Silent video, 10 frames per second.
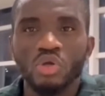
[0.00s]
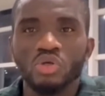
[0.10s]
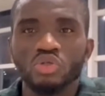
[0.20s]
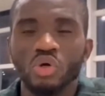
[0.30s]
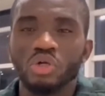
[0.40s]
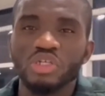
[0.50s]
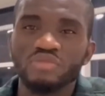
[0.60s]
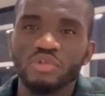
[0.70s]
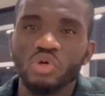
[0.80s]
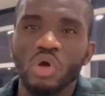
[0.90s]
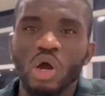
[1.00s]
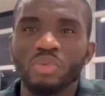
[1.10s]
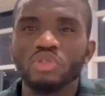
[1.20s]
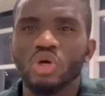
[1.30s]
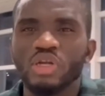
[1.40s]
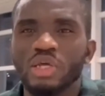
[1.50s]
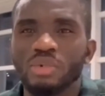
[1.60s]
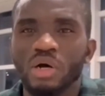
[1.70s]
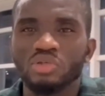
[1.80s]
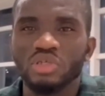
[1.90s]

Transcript: So on this video, I'll be talking about